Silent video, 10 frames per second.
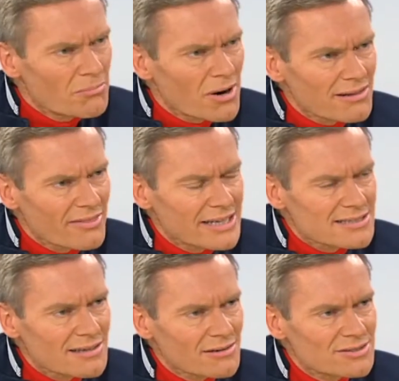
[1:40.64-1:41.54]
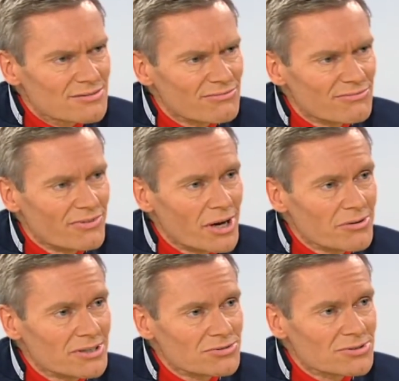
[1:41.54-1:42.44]
model, that sounds
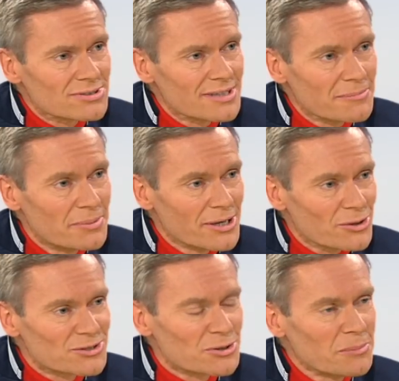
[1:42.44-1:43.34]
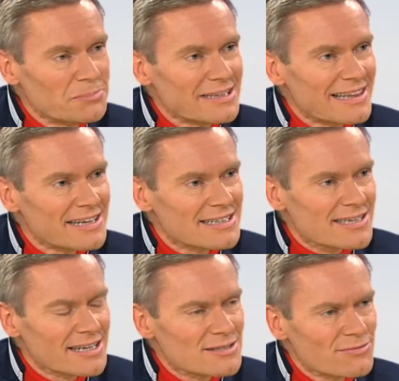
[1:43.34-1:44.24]
very interesting, but also a bit like
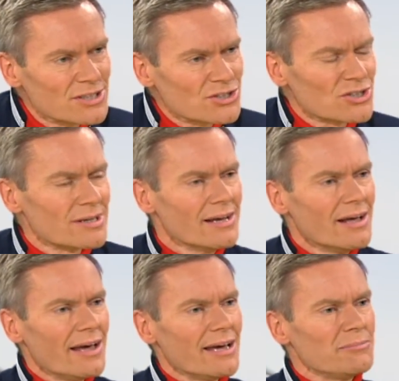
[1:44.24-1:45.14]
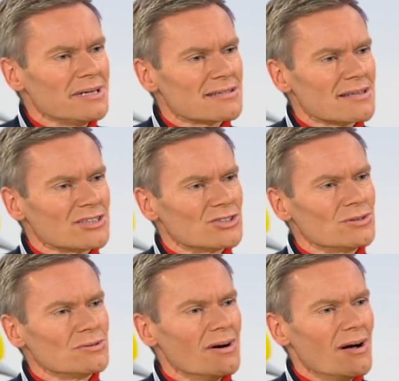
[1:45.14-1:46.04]
science fiction. It means that
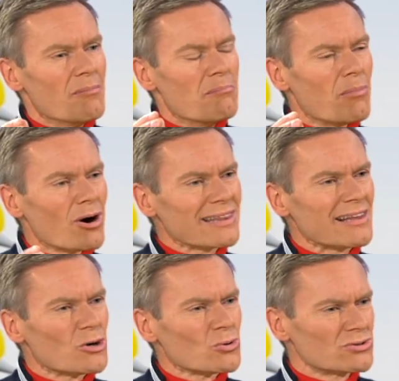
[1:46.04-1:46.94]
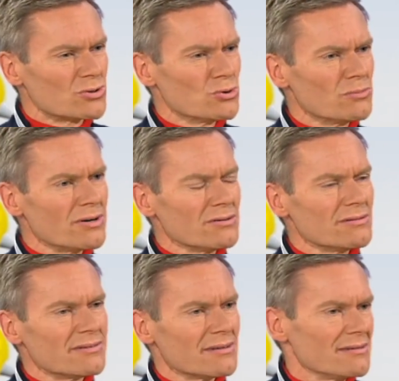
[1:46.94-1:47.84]
you model a whole tumor.
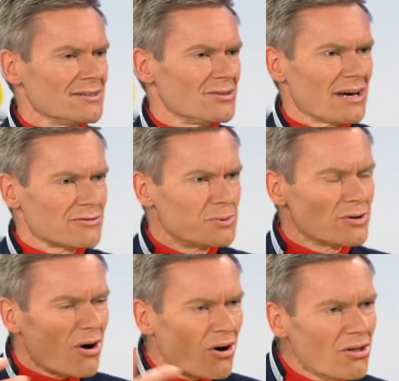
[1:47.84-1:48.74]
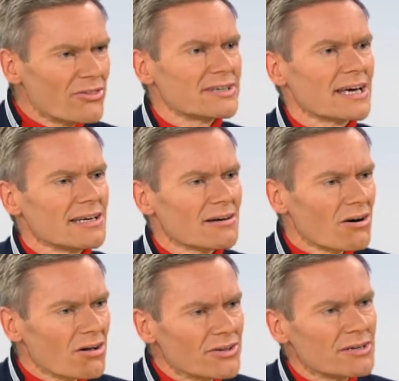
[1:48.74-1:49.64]
You have to put all the data,
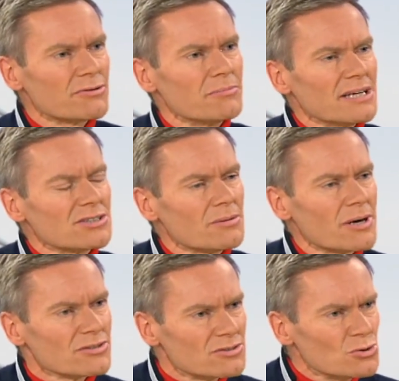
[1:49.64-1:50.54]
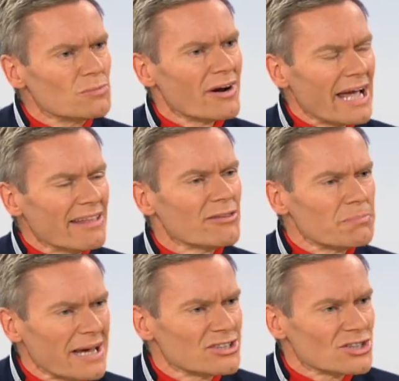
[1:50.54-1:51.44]
all the information about the tumor and the
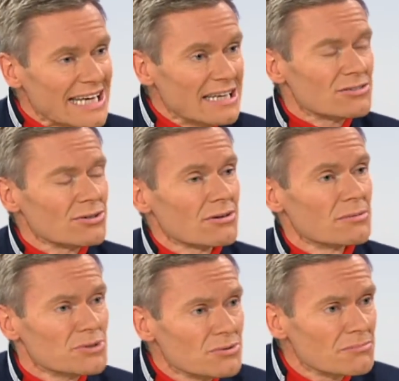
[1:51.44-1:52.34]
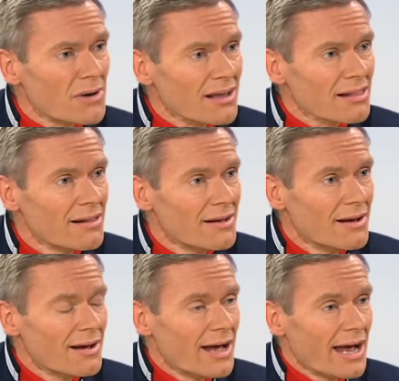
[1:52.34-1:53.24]
patient into your computer model.
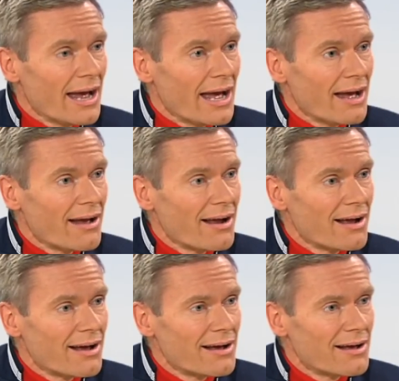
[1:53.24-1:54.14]
Our